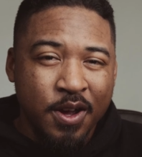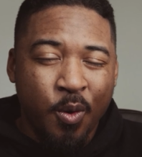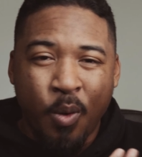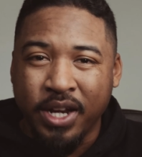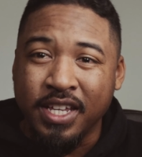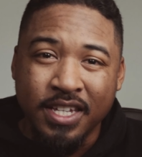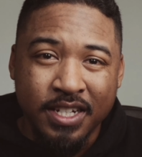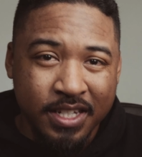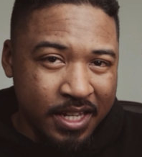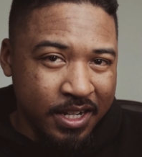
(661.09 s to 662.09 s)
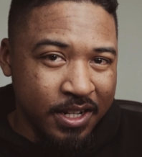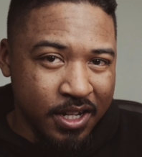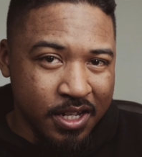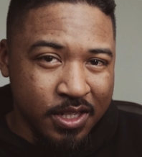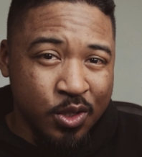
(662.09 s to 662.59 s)
what each setting
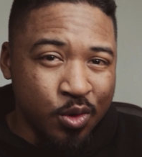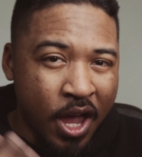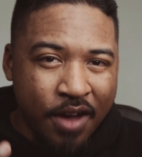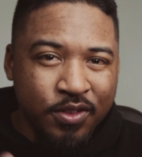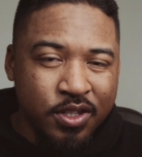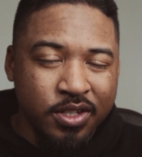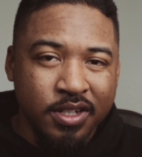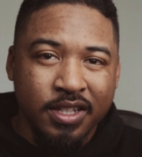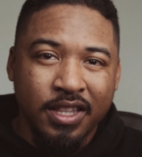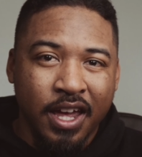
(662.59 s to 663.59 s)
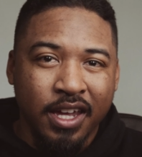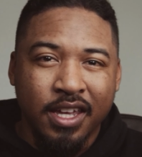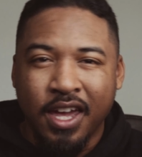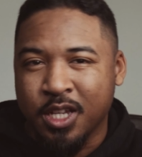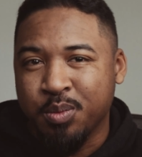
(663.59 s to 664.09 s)
does. So you have to like
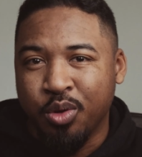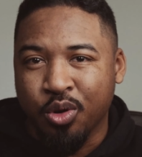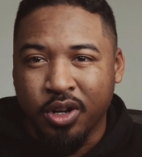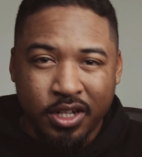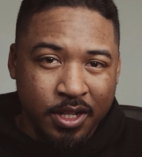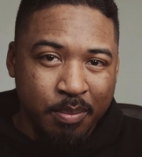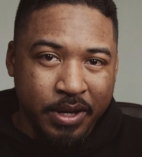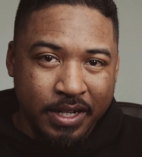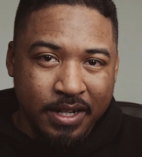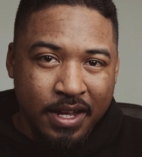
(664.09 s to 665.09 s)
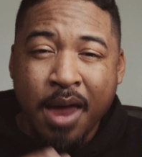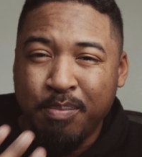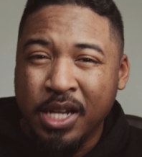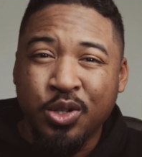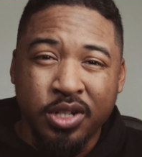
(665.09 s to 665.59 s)
explore a little bit and
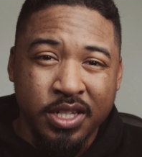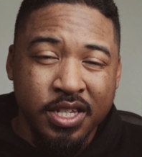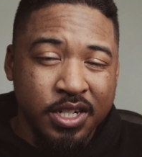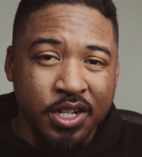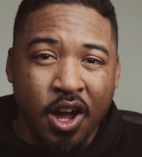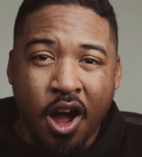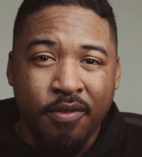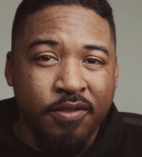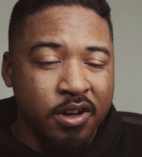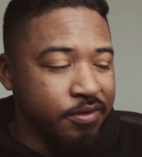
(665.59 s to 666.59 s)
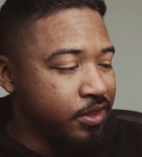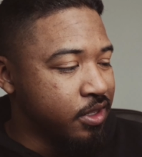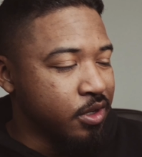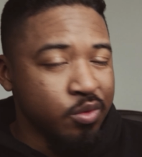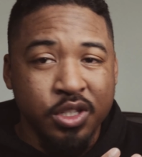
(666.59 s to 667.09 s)
base your decision off of
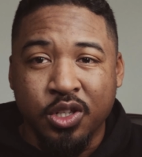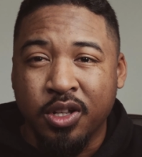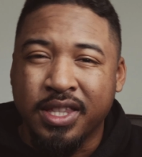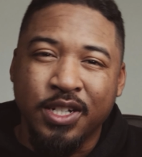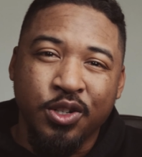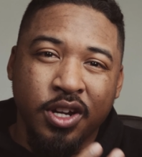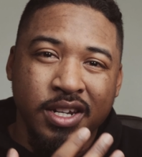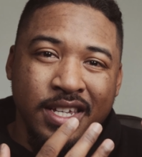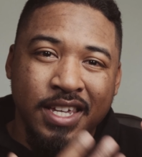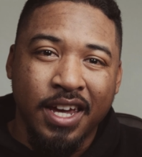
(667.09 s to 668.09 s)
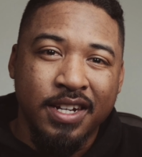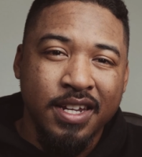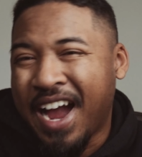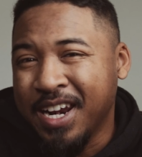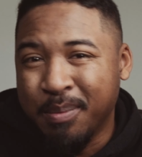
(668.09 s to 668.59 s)
the result that you're gonna get
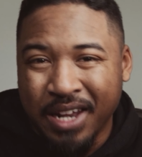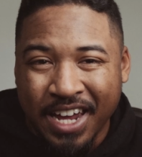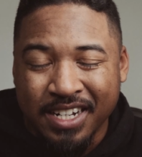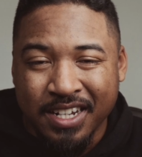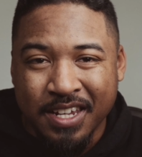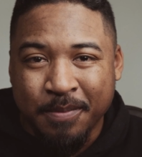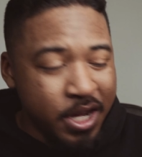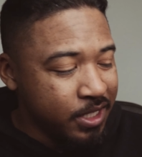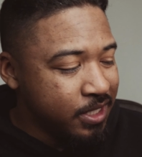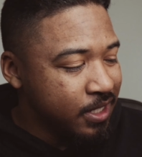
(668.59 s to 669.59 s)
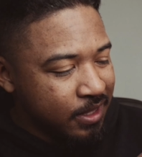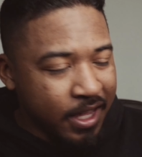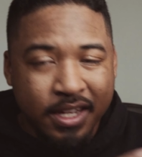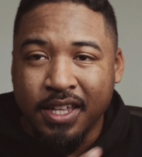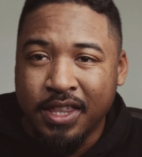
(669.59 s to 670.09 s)
kind of blindly. But
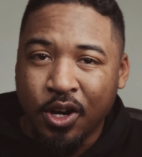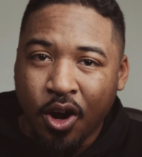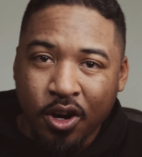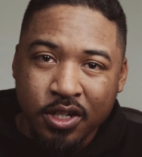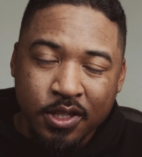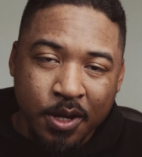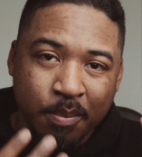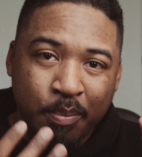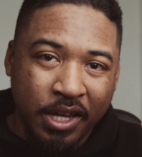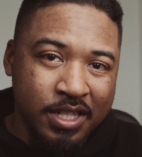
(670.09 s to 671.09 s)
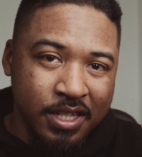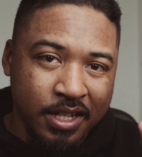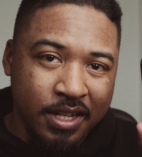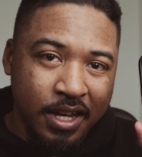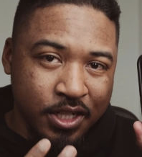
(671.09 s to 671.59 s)
like there are some
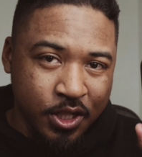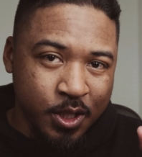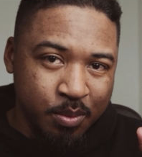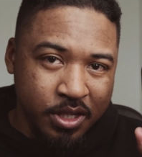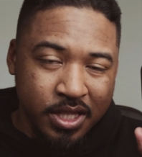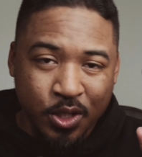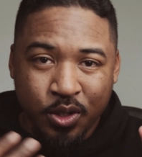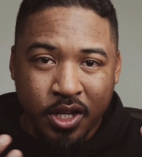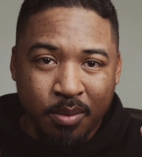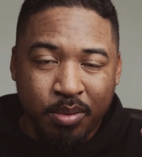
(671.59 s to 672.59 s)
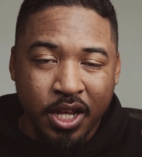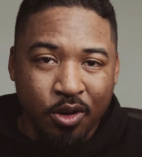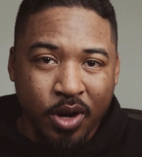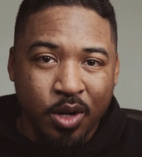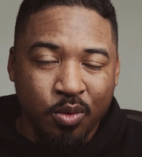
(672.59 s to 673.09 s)
basic adjustments that you can play
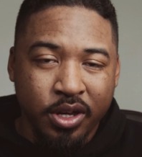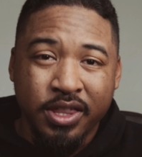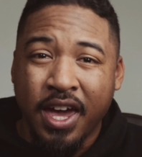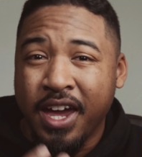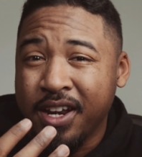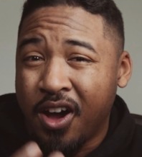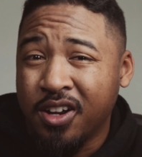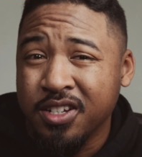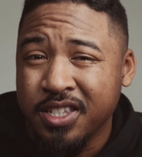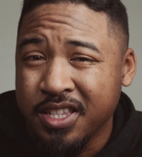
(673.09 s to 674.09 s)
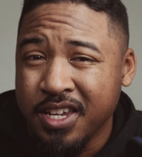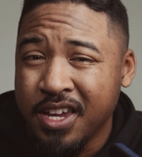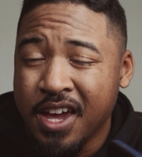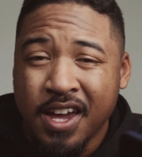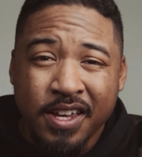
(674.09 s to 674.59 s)
around with. And
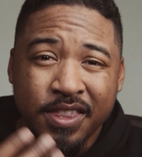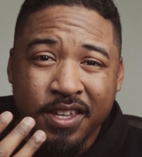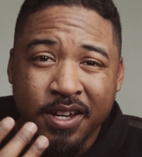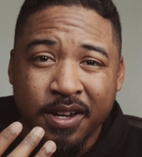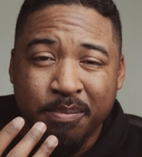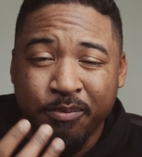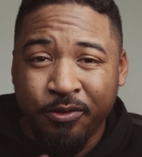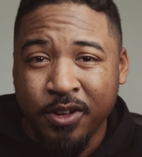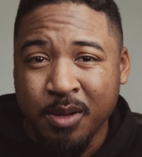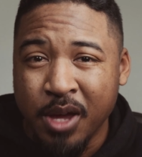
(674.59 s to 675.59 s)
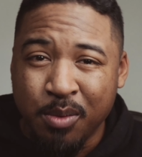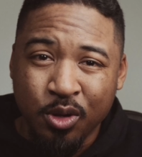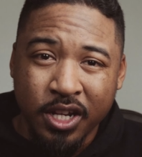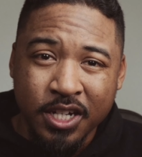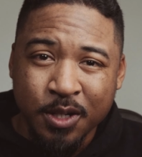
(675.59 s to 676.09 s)
honestly, the film
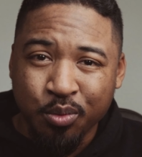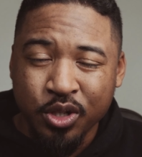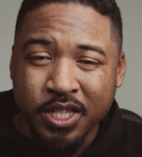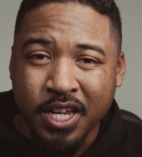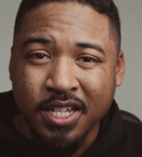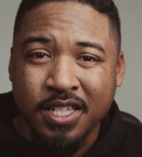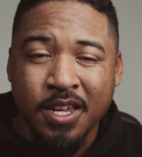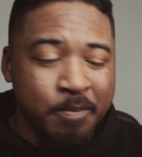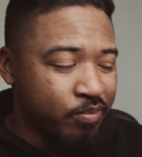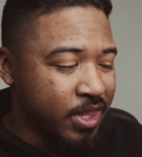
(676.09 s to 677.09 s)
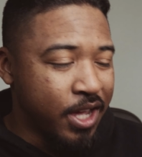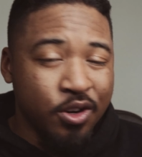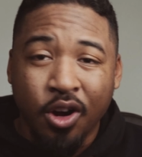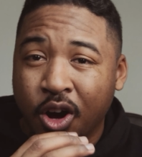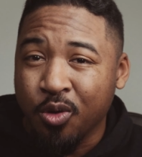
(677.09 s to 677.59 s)
emulation presets that
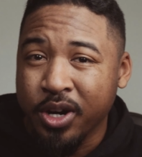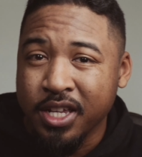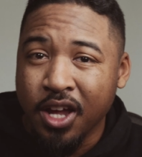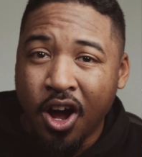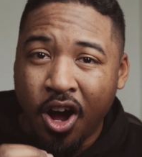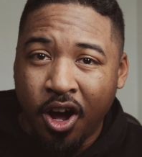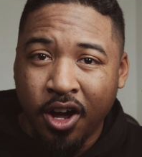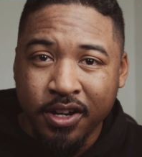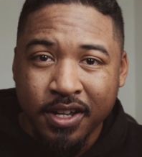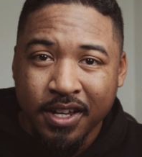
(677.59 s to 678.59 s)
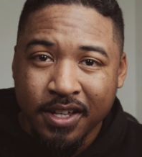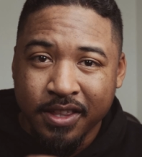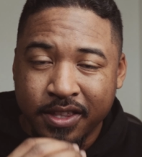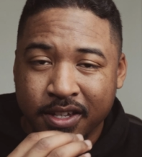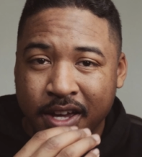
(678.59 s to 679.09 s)
are already on
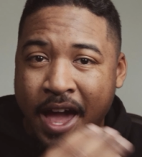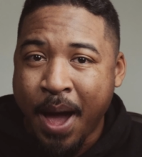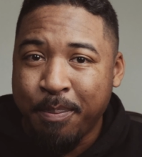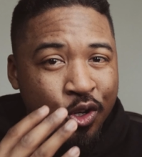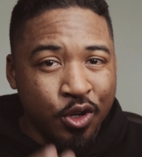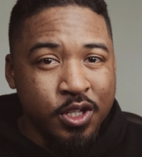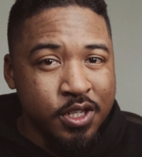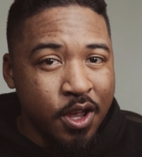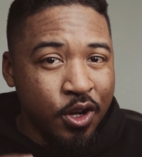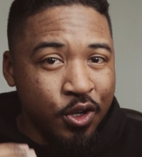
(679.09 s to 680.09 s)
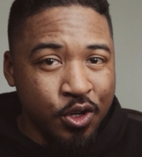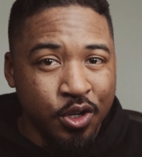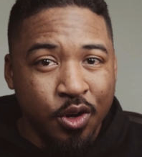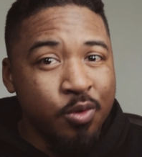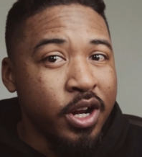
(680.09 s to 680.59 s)
the app looks
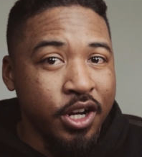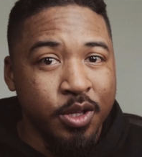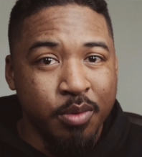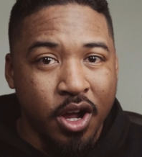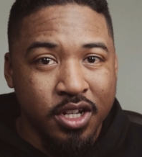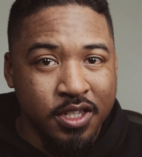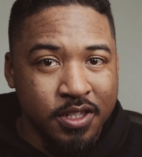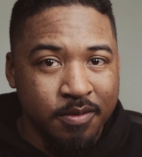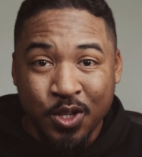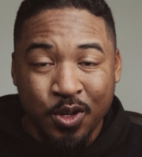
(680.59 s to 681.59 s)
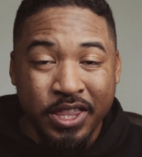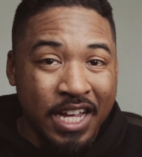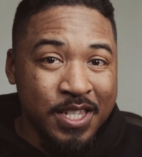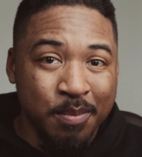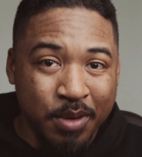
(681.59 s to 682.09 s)
good right out of the box. So
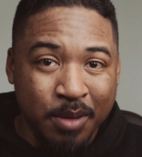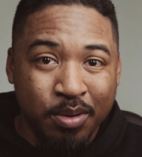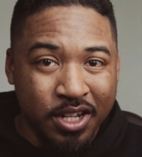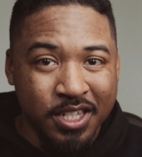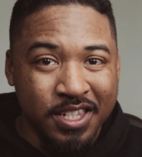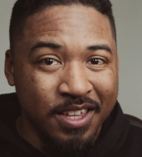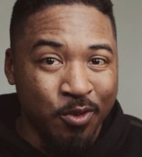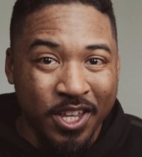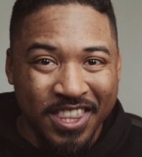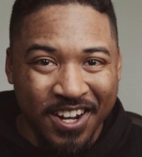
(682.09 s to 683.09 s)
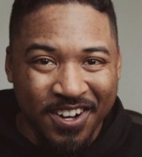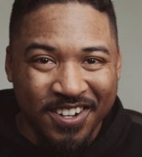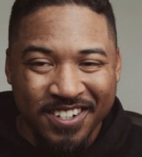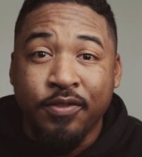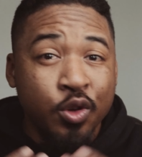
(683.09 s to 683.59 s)
that's a big plus right there.
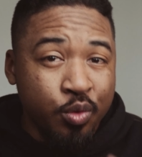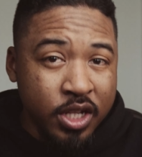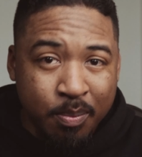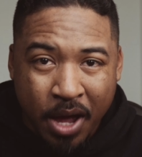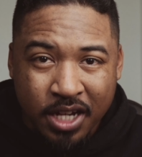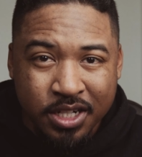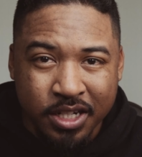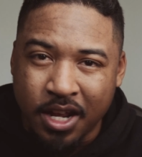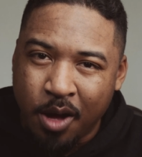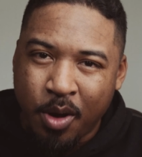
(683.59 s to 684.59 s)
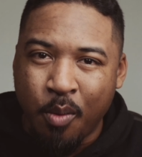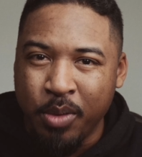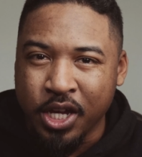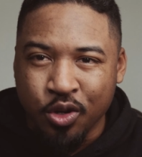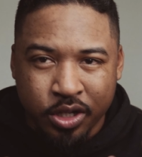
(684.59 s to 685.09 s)
If you're really passionate about
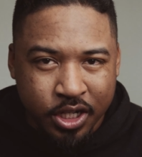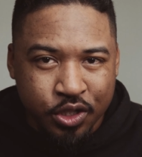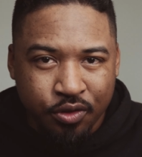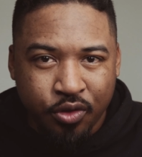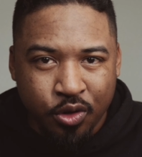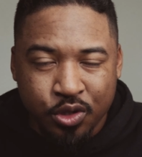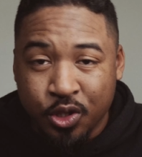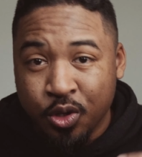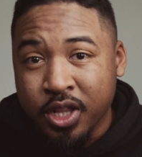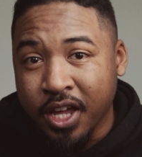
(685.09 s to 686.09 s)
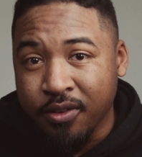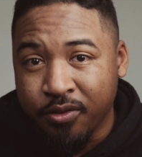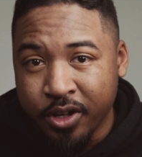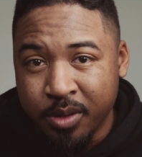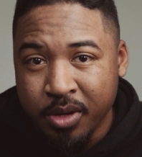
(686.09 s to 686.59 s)
making your digital photos look like
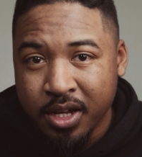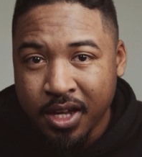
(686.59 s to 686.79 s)
film,